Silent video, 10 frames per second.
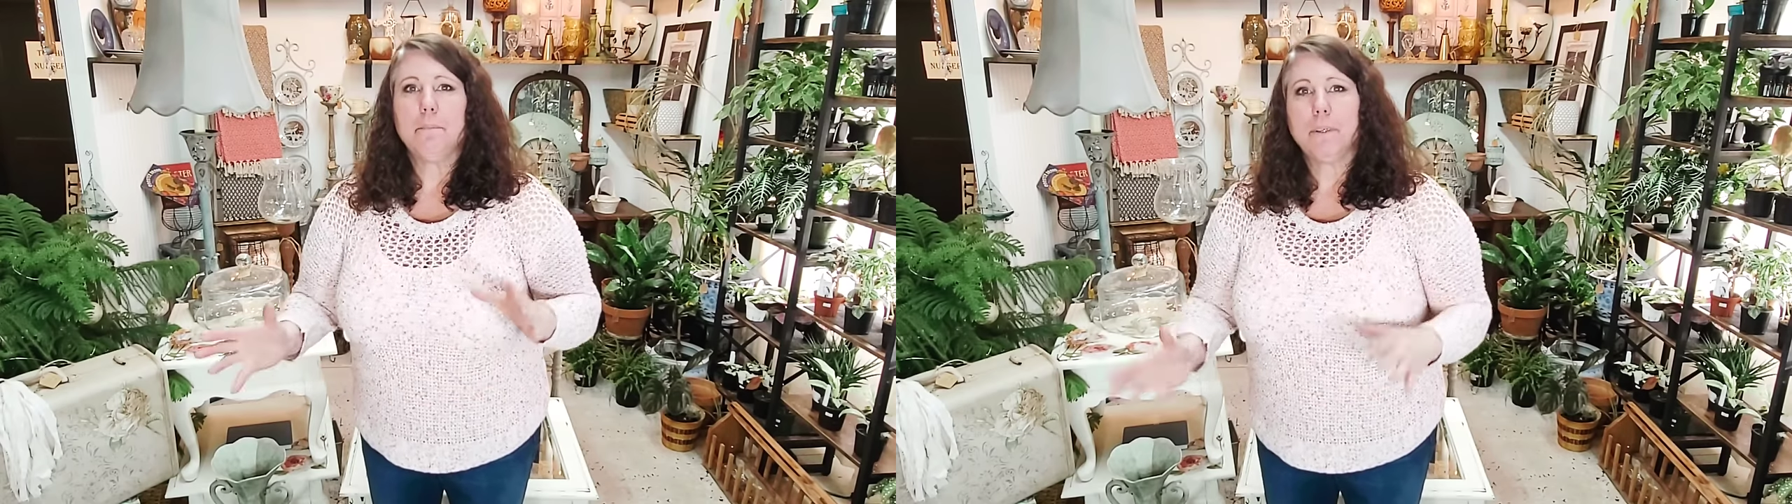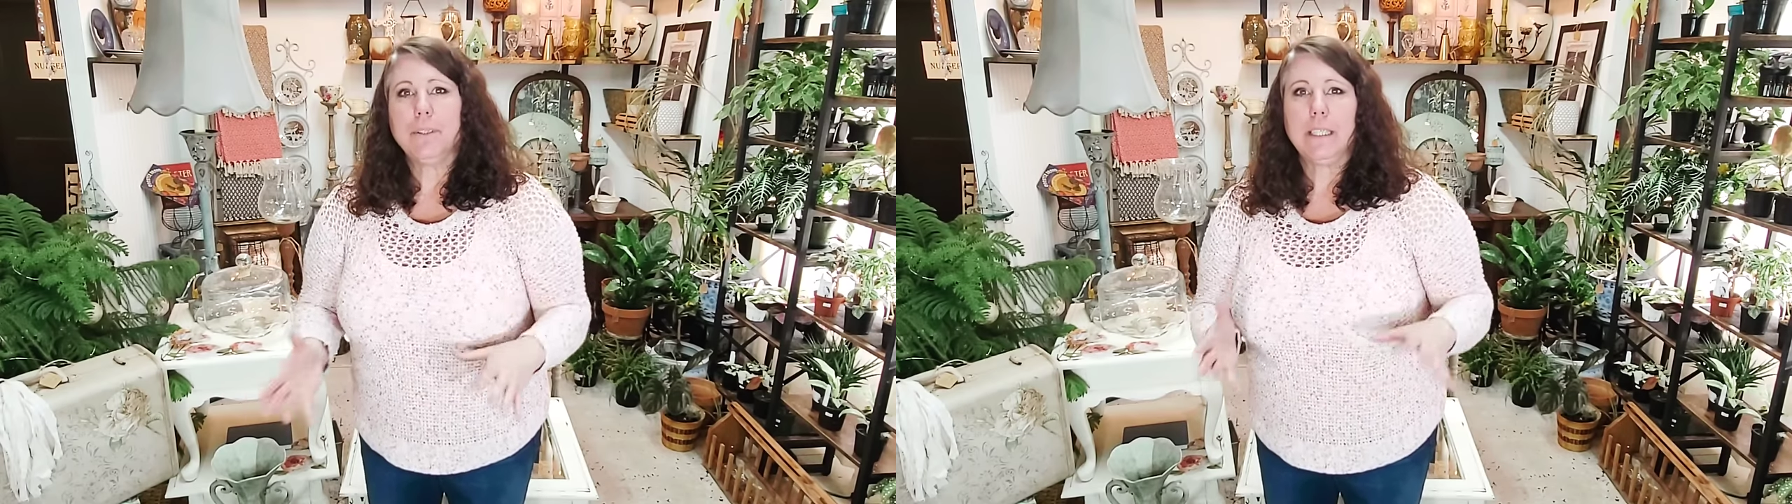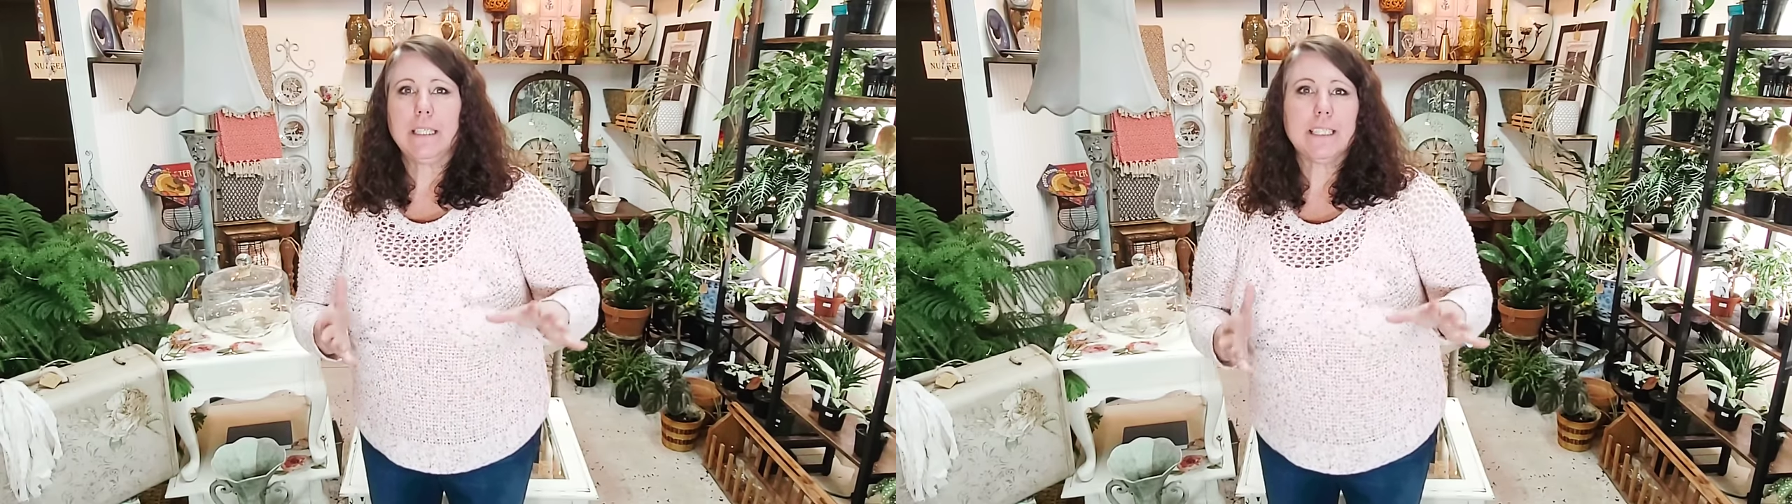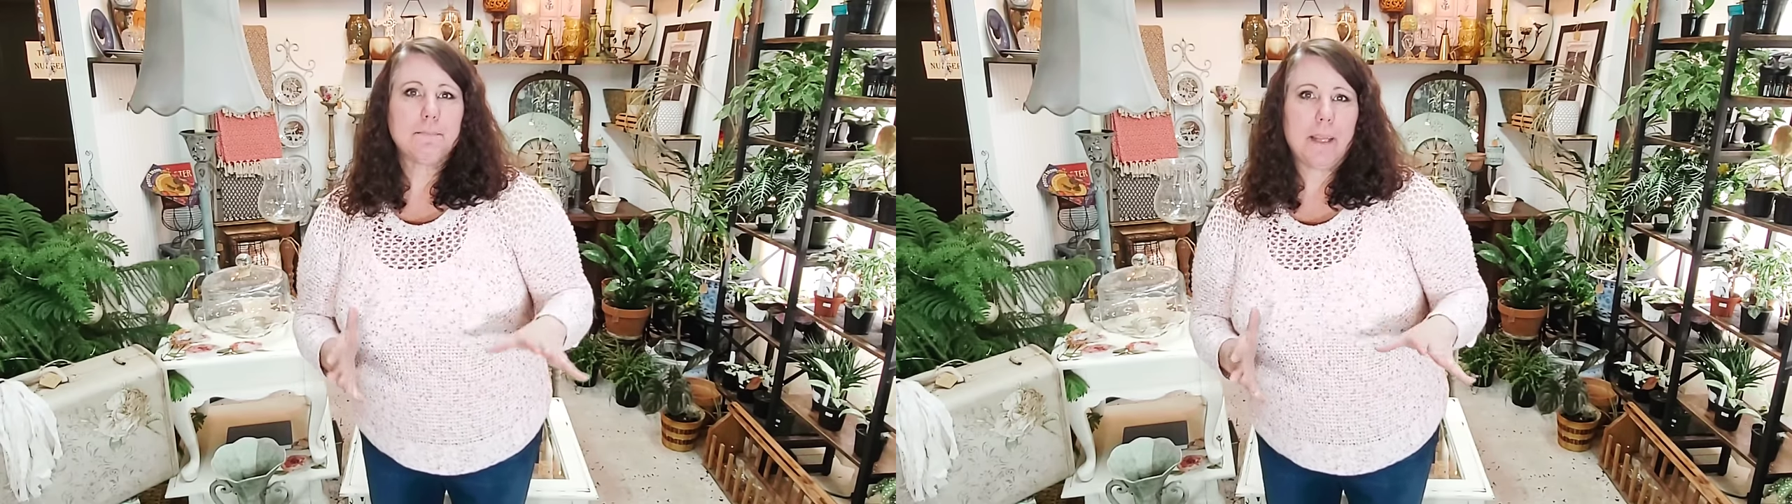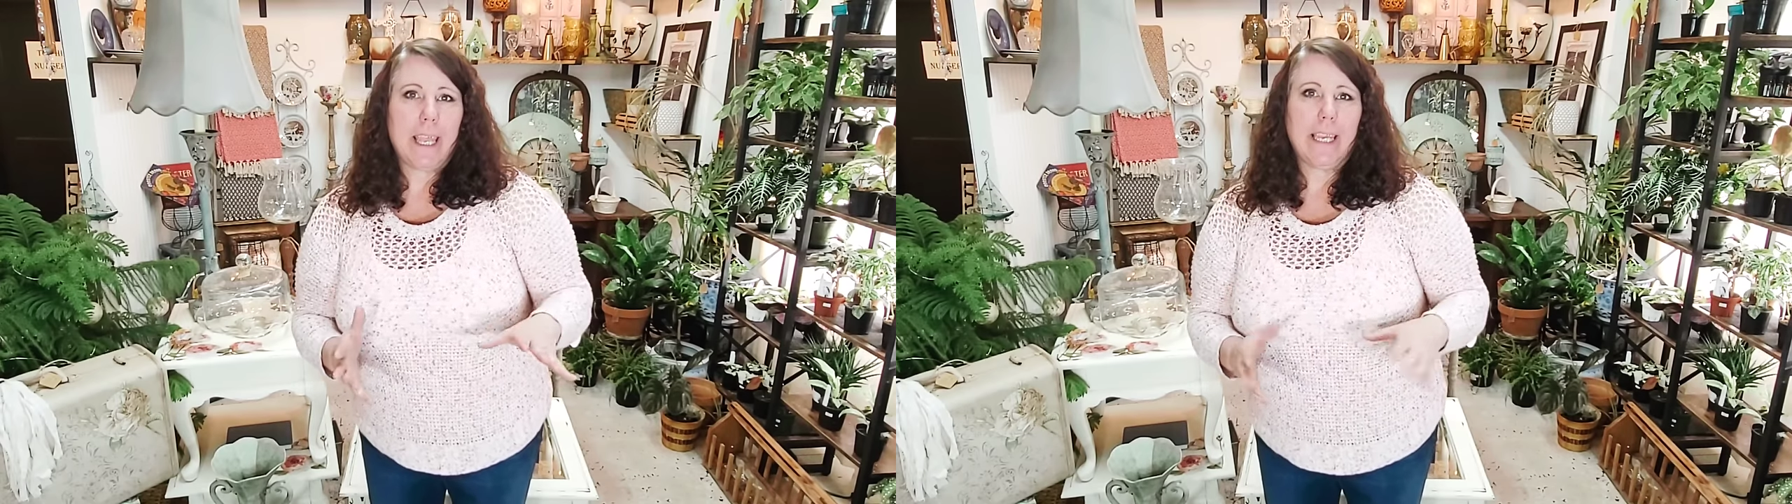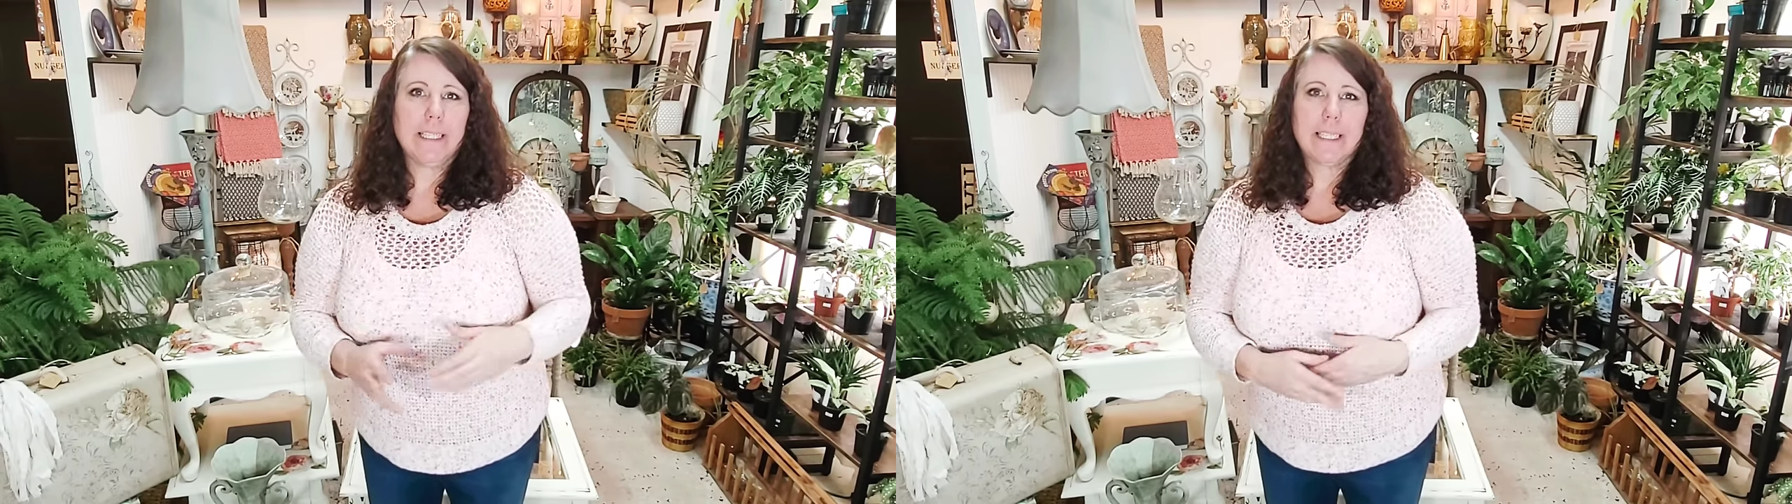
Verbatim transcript: building displays.